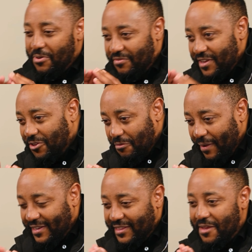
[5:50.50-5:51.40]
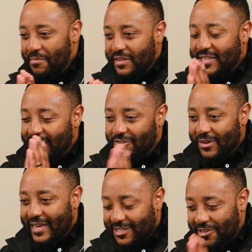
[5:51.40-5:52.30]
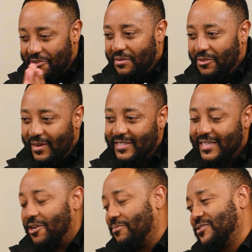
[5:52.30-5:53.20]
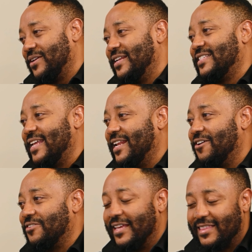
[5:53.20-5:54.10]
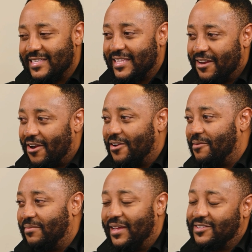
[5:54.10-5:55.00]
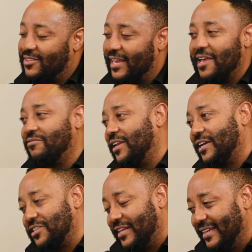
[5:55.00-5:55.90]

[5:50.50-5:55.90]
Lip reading: We've incubated them and said, you guys are going to be the ones that help us to understand how to get this thing ground up done. So they love it, actually.